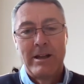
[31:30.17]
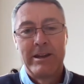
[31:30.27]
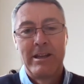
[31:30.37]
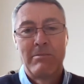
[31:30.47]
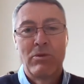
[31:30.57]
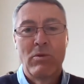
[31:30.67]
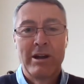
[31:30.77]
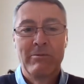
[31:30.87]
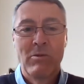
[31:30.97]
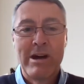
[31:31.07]
number
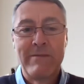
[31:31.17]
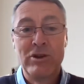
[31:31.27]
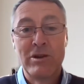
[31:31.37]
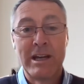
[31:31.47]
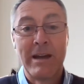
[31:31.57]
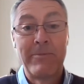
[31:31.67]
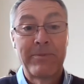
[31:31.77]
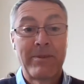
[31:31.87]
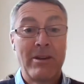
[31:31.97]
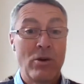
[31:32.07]
one way of doing it,
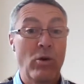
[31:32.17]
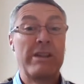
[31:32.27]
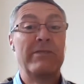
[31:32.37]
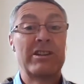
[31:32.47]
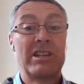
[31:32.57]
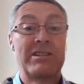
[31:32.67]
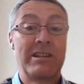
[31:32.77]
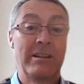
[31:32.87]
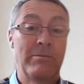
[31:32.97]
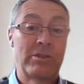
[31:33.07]
or even assisting them.